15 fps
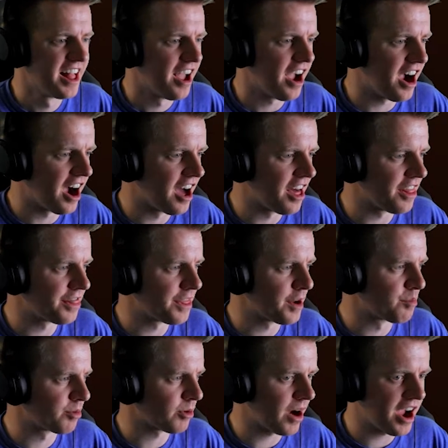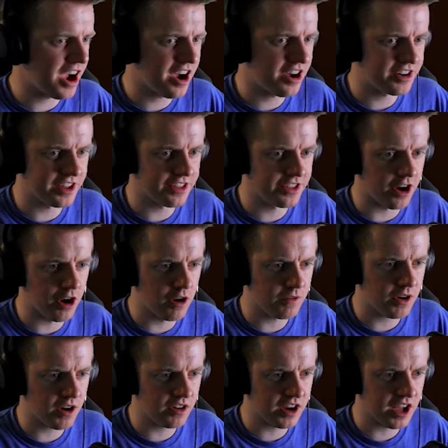The brown and the
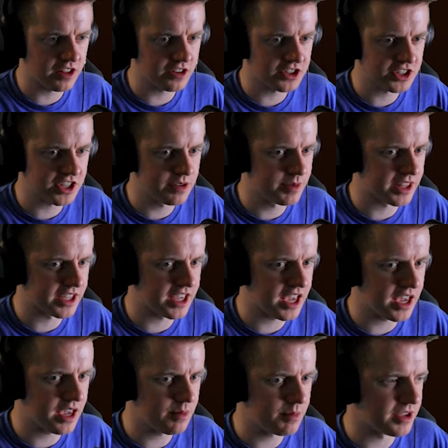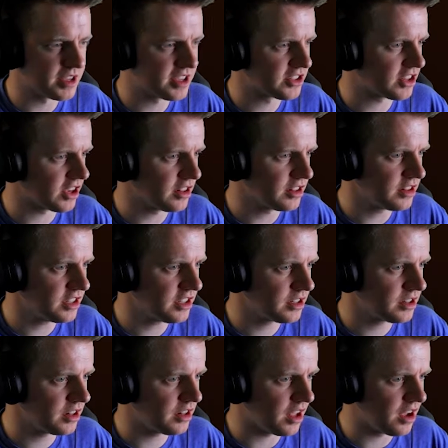overall color scheme of the game is a
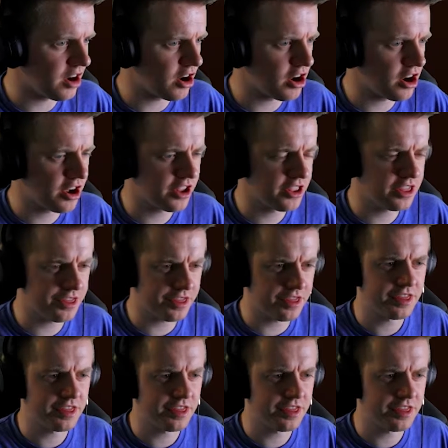little on